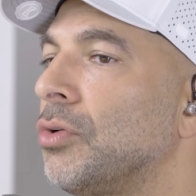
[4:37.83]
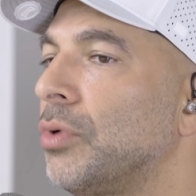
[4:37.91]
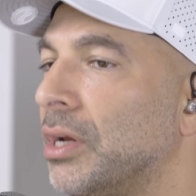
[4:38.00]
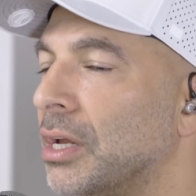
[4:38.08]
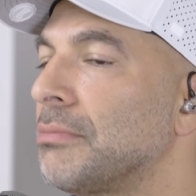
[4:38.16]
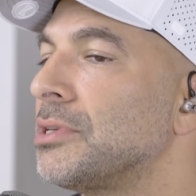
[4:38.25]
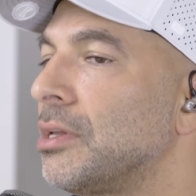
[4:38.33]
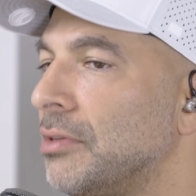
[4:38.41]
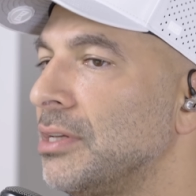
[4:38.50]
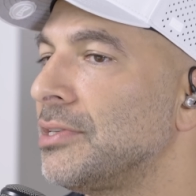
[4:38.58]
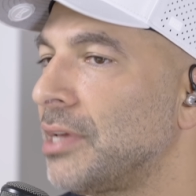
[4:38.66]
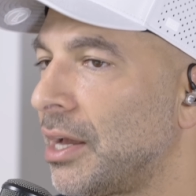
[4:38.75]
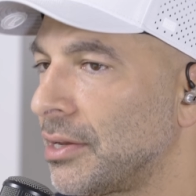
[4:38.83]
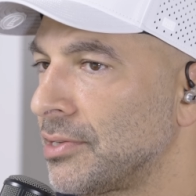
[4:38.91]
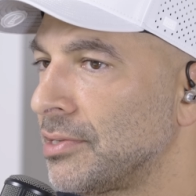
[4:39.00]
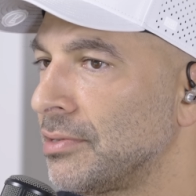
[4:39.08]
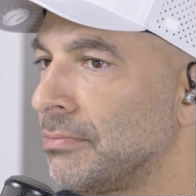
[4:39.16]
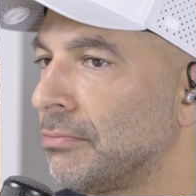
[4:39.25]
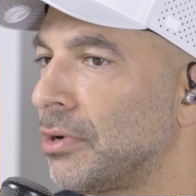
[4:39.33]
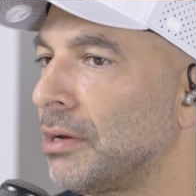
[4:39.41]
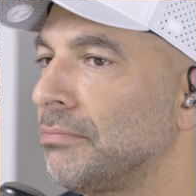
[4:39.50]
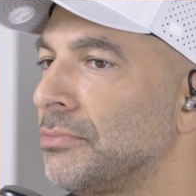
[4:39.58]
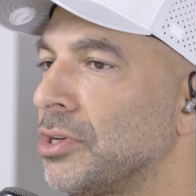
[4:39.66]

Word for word: when it comes to these tests, right?